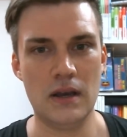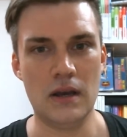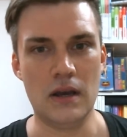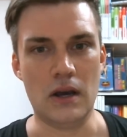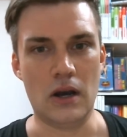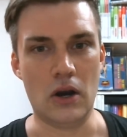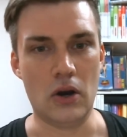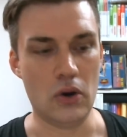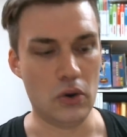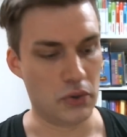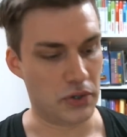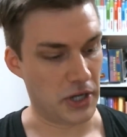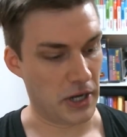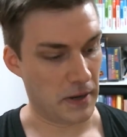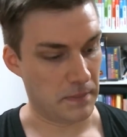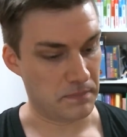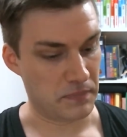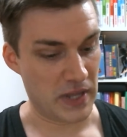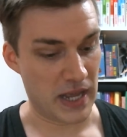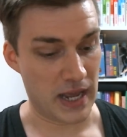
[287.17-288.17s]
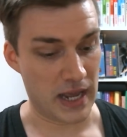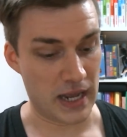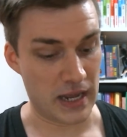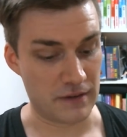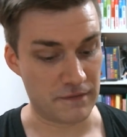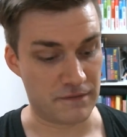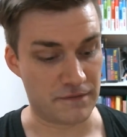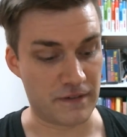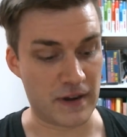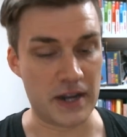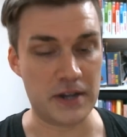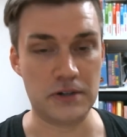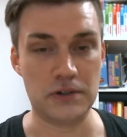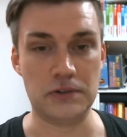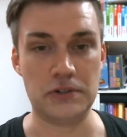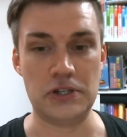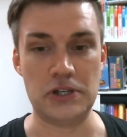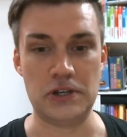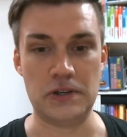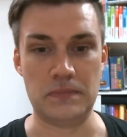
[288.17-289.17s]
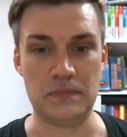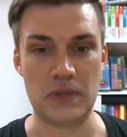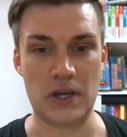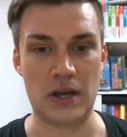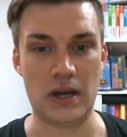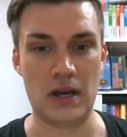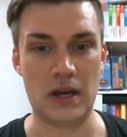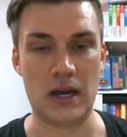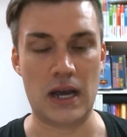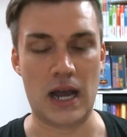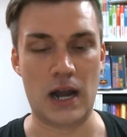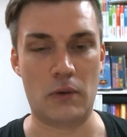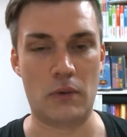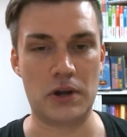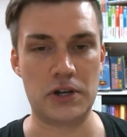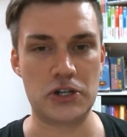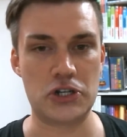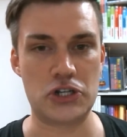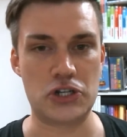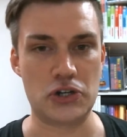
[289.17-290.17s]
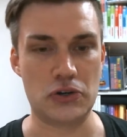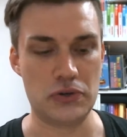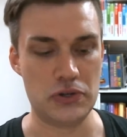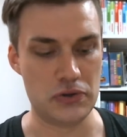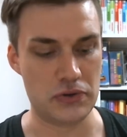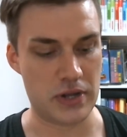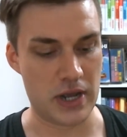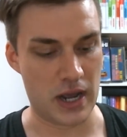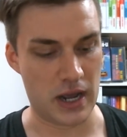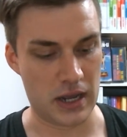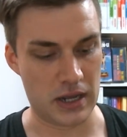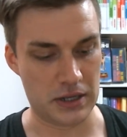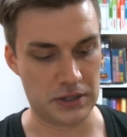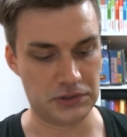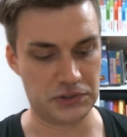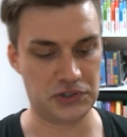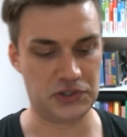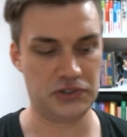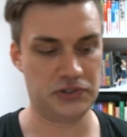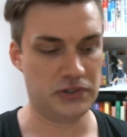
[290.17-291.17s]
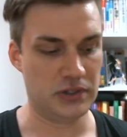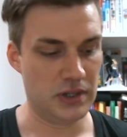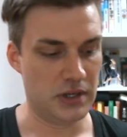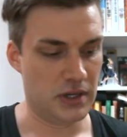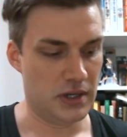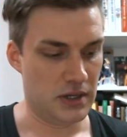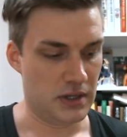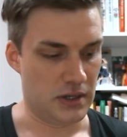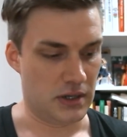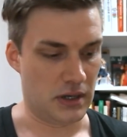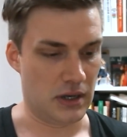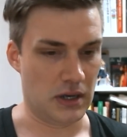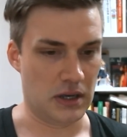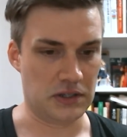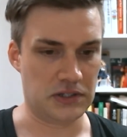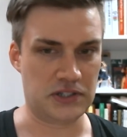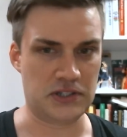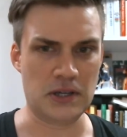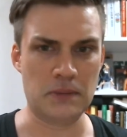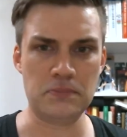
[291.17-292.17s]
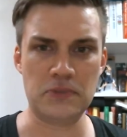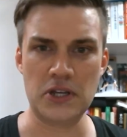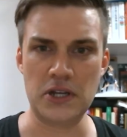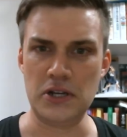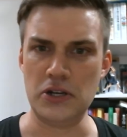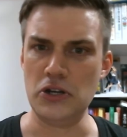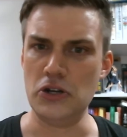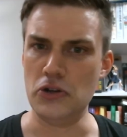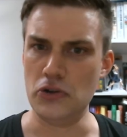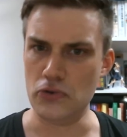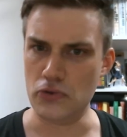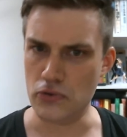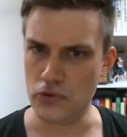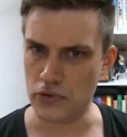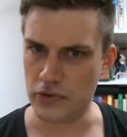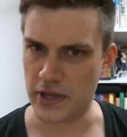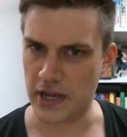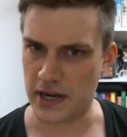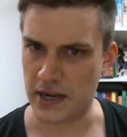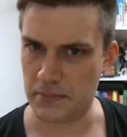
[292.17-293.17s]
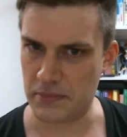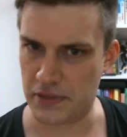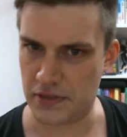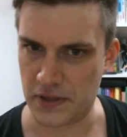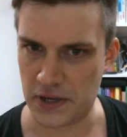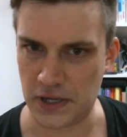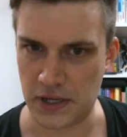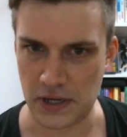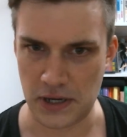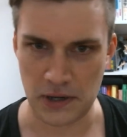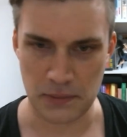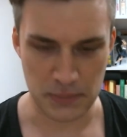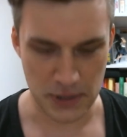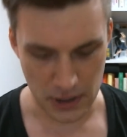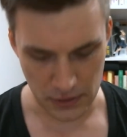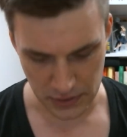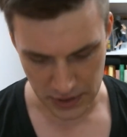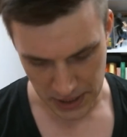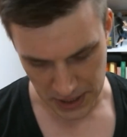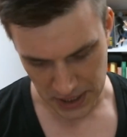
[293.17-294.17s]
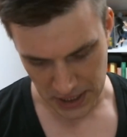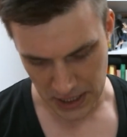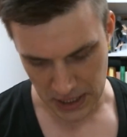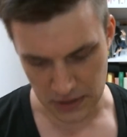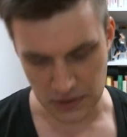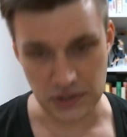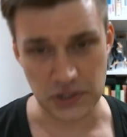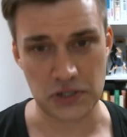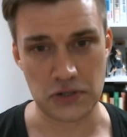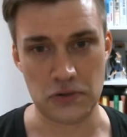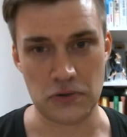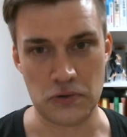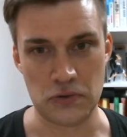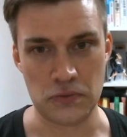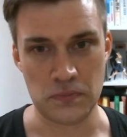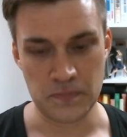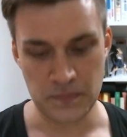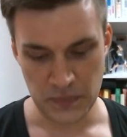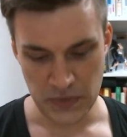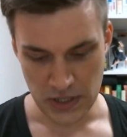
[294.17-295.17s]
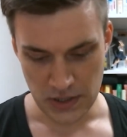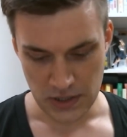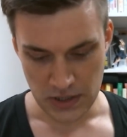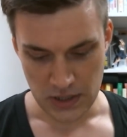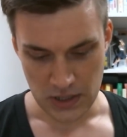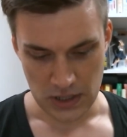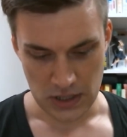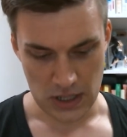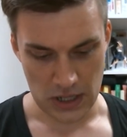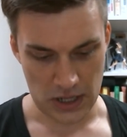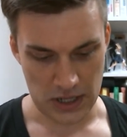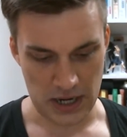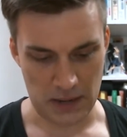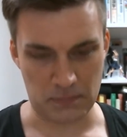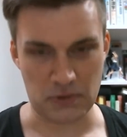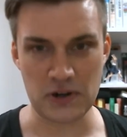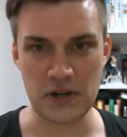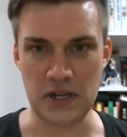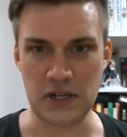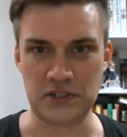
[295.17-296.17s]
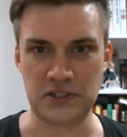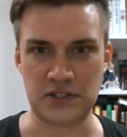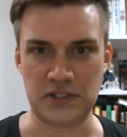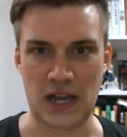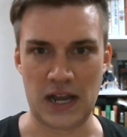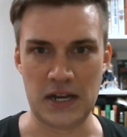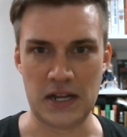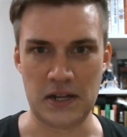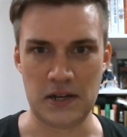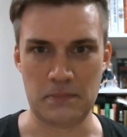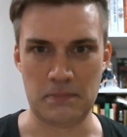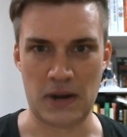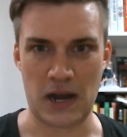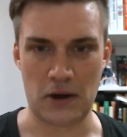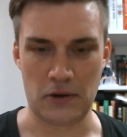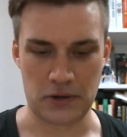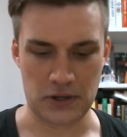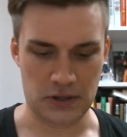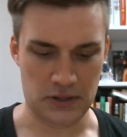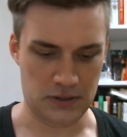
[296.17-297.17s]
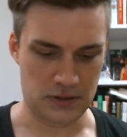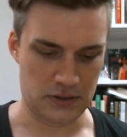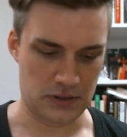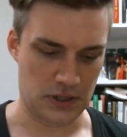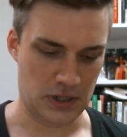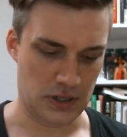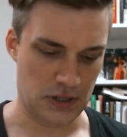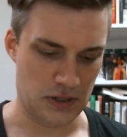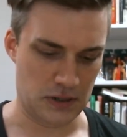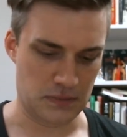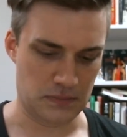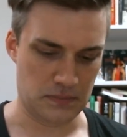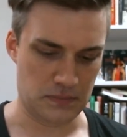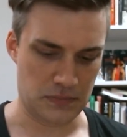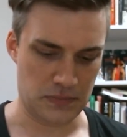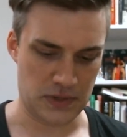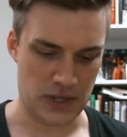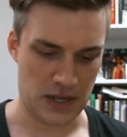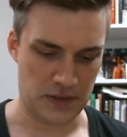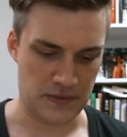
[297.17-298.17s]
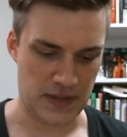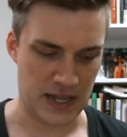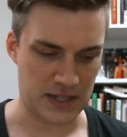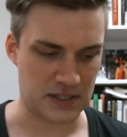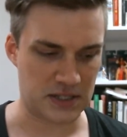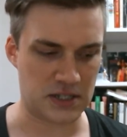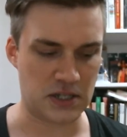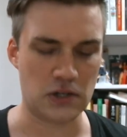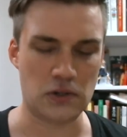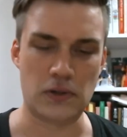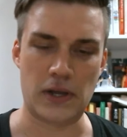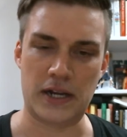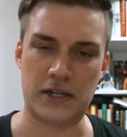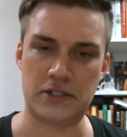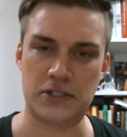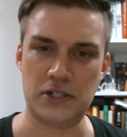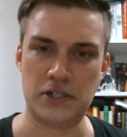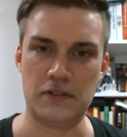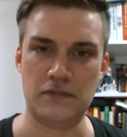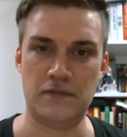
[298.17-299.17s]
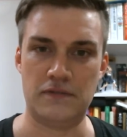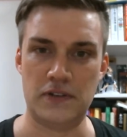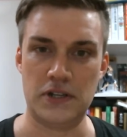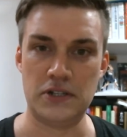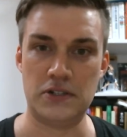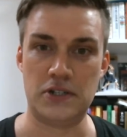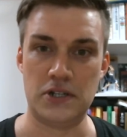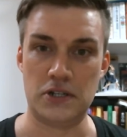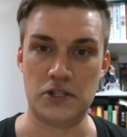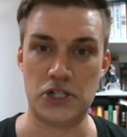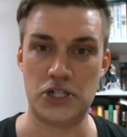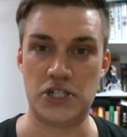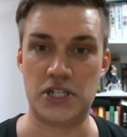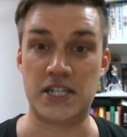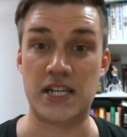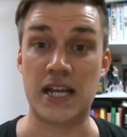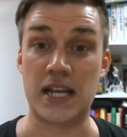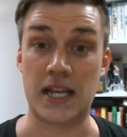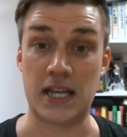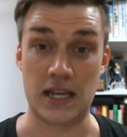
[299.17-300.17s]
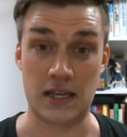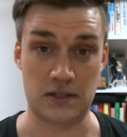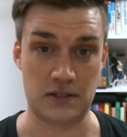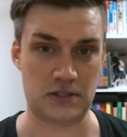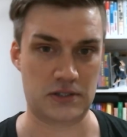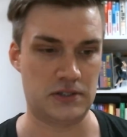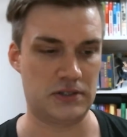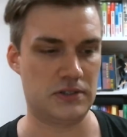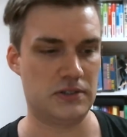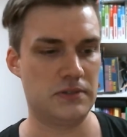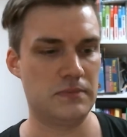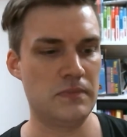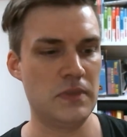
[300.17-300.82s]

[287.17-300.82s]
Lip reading: Okay, and finally, I want to show you guys something new that I'm thinking about getting into. And I'm pretty excited about it. and that's collecting vintage tickets.